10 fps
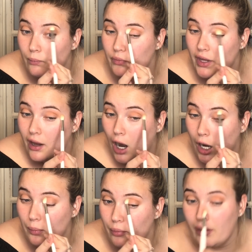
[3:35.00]
They
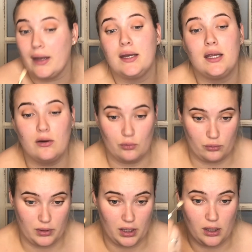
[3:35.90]
are blending
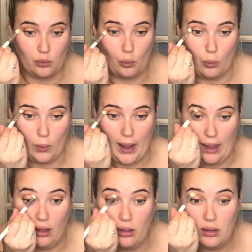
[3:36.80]
really
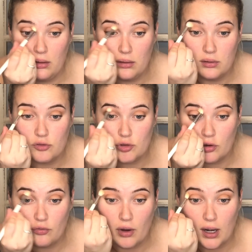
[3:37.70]
well so
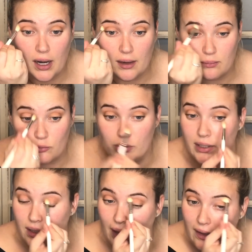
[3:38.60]
far. I'm
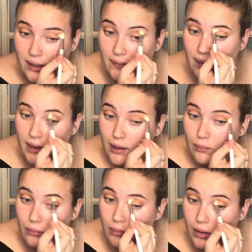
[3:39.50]
really liking them.